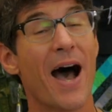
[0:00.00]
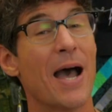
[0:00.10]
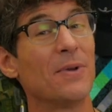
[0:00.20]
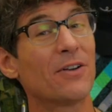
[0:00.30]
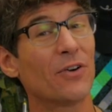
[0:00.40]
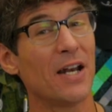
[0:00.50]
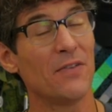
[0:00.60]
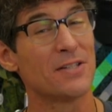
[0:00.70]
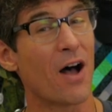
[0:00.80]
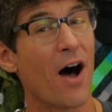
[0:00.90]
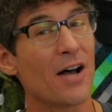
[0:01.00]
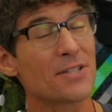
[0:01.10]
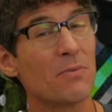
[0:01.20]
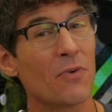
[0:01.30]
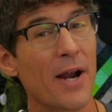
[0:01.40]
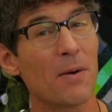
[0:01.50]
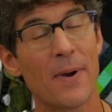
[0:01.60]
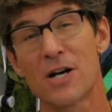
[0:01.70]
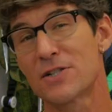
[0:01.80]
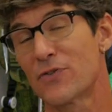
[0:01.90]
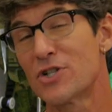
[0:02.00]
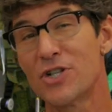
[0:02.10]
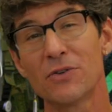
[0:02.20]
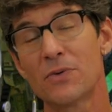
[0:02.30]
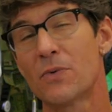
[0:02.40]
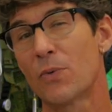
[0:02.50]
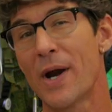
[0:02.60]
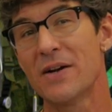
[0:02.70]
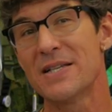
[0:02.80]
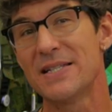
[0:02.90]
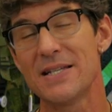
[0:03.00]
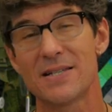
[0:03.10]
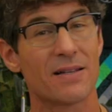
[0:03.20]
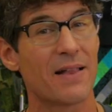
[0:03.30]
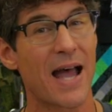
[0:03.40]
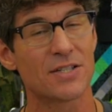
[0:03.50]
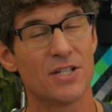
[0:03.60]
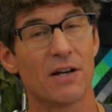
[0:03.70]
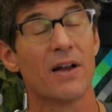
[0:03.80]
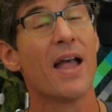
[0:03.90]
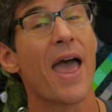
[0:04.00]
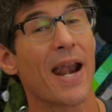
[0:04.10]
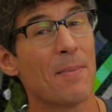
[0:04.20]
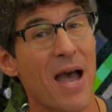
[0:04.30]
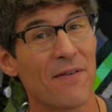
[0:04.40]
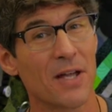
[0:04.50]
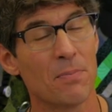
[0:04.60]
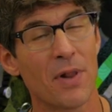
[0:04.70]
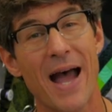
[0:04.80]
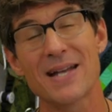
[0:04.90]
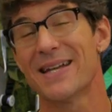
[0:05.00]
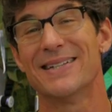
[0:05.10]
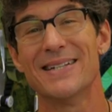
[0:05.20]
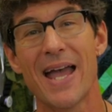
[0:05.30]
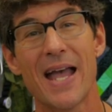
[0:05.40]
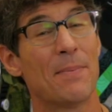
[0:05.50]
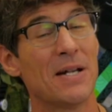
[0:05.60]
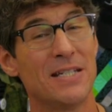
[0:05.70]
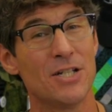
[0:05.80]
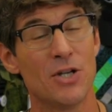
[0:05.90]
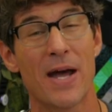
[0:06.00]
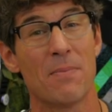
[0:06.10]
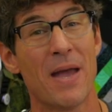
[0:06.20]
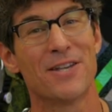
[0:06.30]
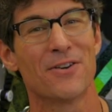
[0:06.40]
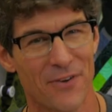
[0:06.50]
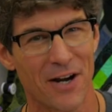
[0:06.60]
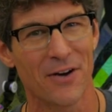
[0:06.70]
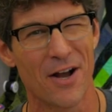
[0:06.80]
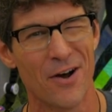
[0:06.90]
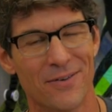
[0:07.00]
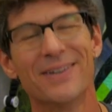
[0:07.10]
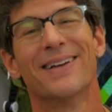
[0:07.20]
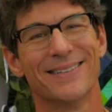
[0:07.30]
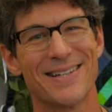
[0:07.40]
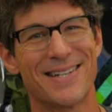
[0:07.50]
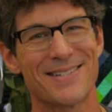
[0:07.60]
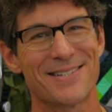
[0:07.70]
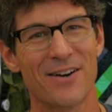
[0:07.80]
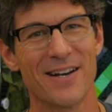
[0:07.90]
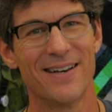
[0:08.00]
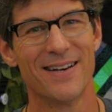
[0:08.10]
I've been creating these awesome rare bears for children with rare diseases the last year, and I'm having a blast. And today I'm going to teach you how to make your very own. Let's get started.